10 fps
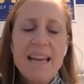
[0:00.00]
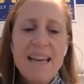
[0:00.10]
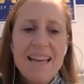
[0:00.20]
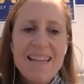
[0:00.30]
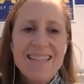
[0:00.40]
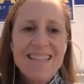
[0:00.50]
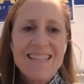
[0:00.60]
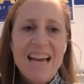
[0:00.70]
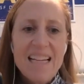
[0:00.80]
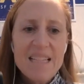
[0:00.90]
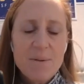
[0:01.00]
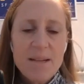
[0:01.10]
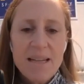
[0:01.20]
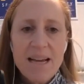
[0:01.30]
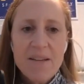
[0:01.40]
And that is
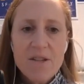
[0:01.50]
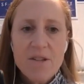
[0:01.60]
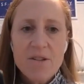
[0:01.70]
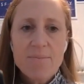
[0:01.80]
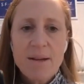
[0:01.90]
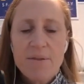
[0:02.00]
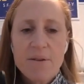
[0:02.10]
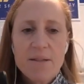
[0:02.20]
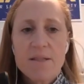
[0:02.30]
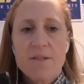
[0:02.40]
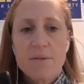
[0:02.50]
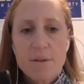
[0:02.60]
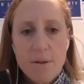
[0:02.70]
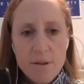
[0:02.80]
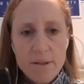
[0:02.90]
when I turned my focus to the
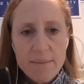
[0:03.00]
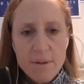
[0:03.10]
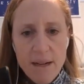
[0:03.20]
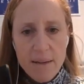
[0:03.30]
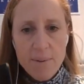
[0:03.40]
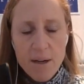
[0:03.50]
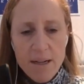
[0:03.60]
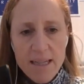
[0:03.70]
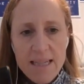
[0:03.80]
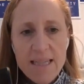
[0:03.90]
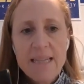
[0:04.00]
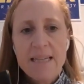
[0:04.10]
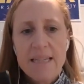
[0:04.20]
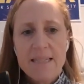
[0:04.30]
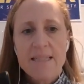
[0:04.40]
local Democratic Party
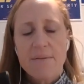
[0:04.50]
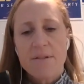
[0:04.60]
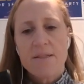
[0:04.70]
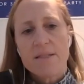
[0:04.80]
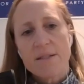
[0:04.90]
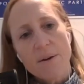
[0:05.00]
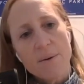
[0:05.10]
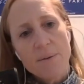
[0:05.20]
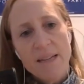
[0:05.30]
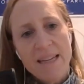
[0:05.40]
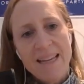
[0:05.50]
in San Francisco.